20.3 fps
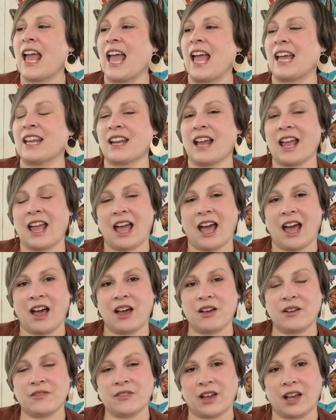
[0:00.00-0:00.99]
and I
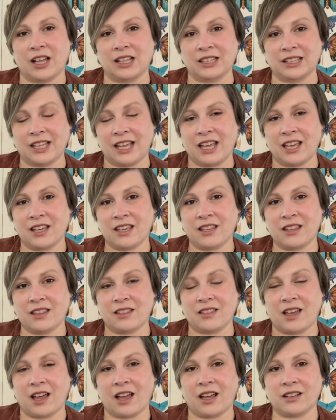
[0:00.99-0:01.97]
have a link
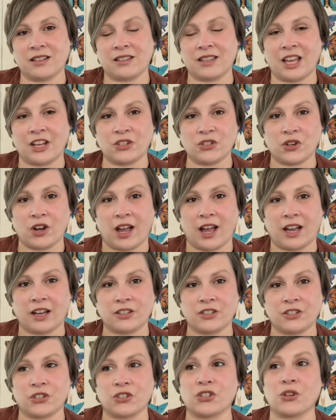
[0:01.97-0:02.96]
that they
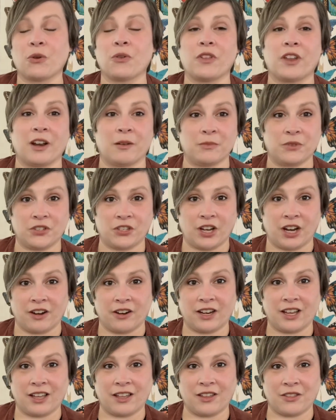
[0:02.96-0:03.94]
track to show that I'm
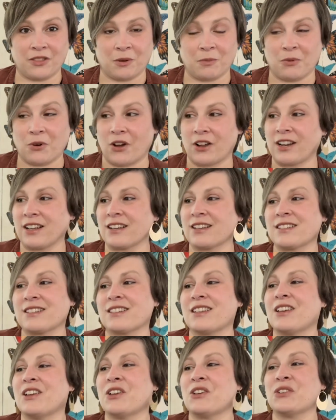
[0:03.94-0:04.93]
sharing their products.